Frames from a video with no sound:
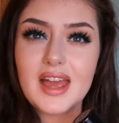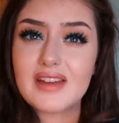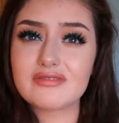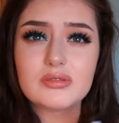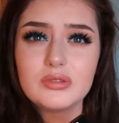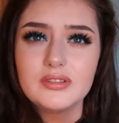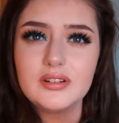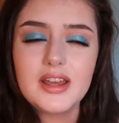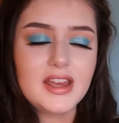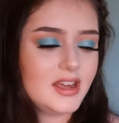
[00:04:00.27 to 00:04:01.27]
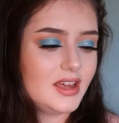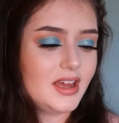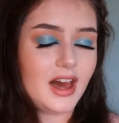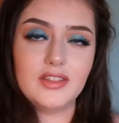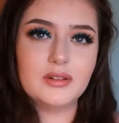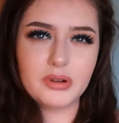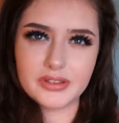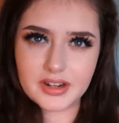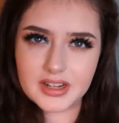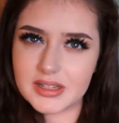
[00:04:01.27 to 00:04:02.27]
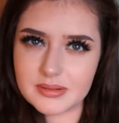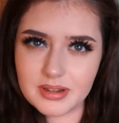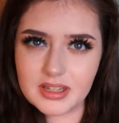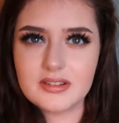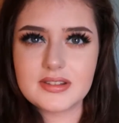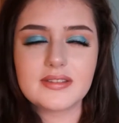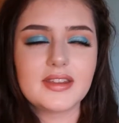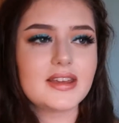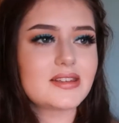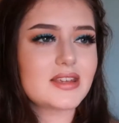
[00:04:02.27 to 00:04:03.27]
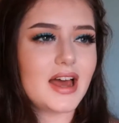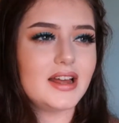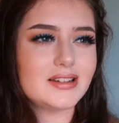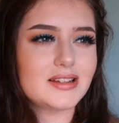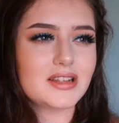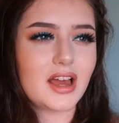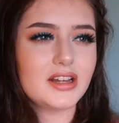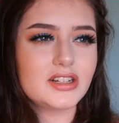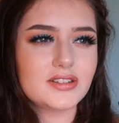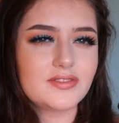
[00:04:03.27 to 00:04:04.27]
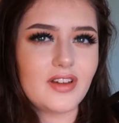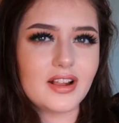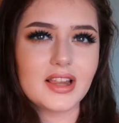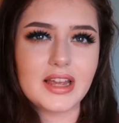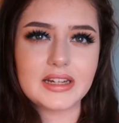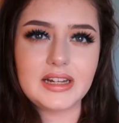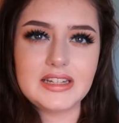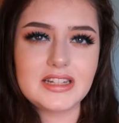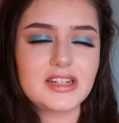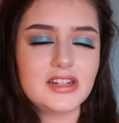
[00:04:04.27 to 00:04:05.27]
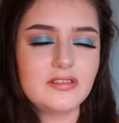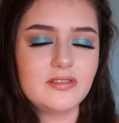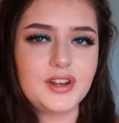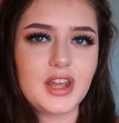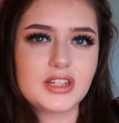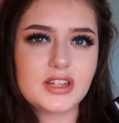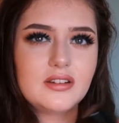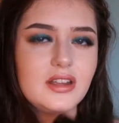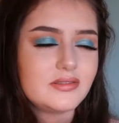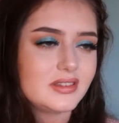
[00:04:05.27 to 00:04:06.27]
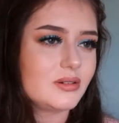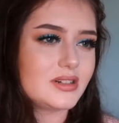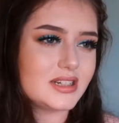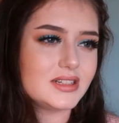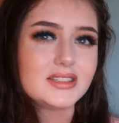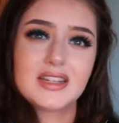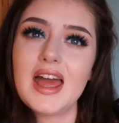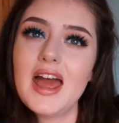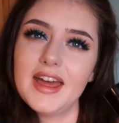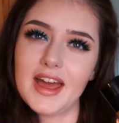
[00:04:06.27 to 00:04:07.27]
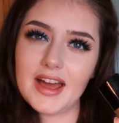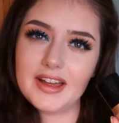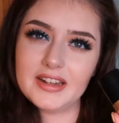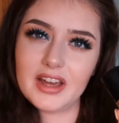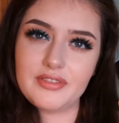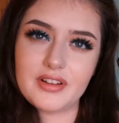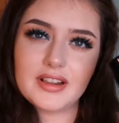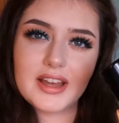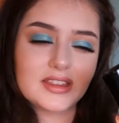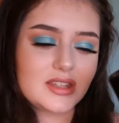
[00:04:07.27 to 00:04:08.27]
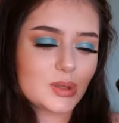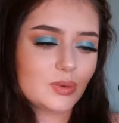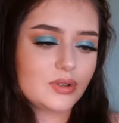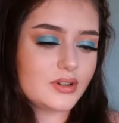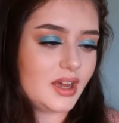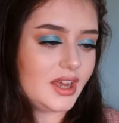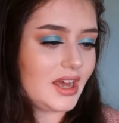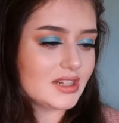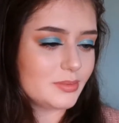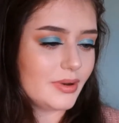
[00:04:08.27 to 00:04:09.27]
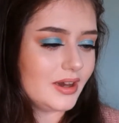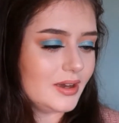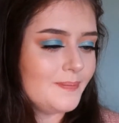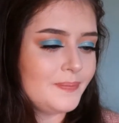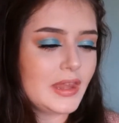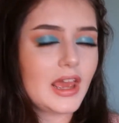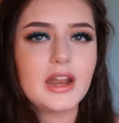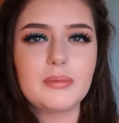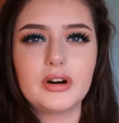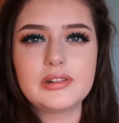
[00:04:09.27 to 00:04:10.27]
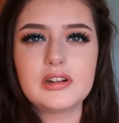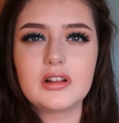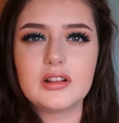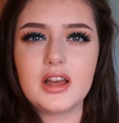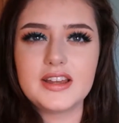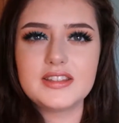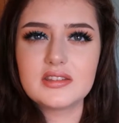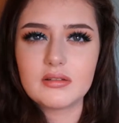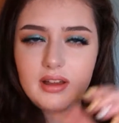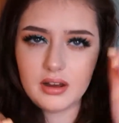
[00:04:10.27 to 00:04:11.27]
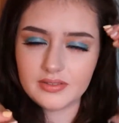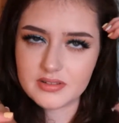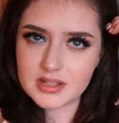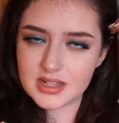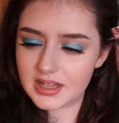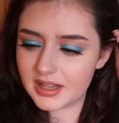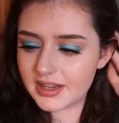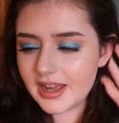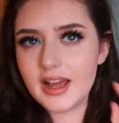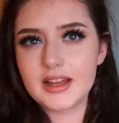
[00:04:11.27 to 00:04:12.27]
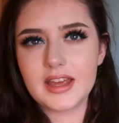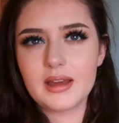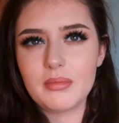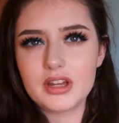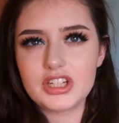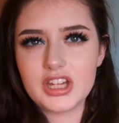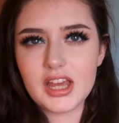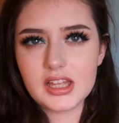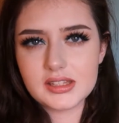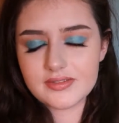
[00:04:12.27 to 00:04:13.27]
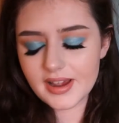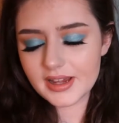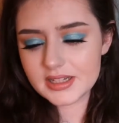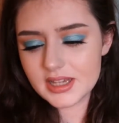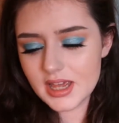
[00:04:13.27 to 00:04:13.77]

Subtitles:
Everyone and their mother has been using this, and I just felt like I needed a new foundation even though I didn't, and I felt like this one I had to buy. And I bought it online, so I obviously like can't get my shades right.